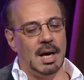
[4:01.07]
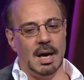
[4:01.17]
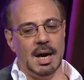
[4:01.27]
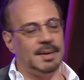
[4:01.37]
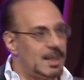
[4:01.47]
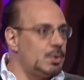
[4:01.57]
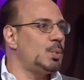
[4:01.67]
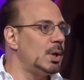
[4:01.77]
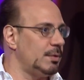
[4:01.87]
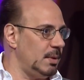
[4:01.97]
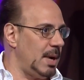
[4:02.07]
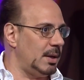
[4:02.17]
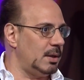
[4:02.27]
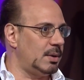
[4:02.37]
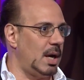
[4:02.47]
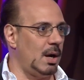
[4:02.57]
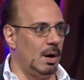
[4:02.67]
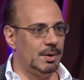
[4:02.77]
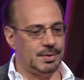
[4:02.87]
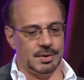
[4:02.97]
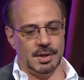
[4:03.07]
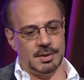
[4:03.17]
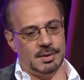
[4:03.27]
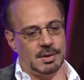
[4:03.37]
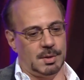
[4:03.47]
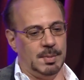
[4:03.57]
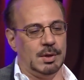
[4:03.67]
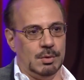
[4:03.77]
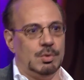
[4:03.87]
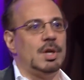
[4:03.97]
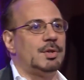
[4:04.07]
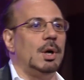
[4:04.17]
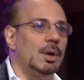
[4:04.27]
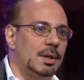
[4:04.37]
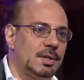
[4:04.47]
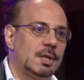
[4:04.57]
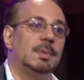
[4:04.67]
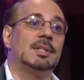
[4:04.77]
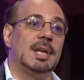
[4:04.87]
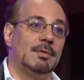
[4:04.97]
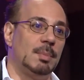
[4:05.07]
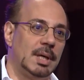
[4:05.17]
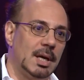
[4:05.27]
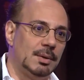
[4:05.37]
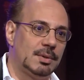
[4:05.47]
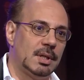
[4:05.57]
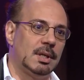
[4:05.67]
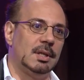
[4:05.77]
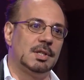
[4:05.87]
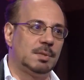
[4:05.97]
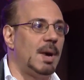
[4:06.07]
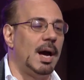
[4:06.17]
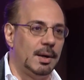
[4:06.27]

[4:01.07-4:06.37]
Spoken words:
And that's what's wonderful about it, okay? Arts doesn't just speak to just artists. It speaks to everybody else. It can inspire.